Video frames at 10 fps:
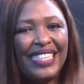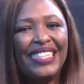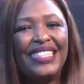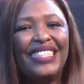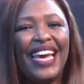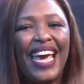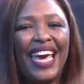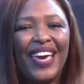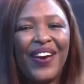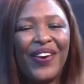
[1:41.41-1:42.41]

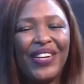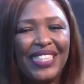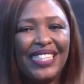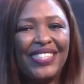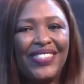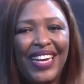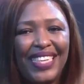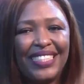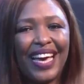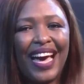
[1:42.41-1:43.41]
Today on The
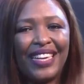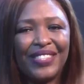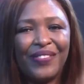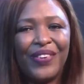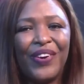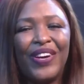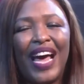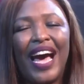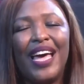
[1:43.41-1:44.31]
Strange Acts of God,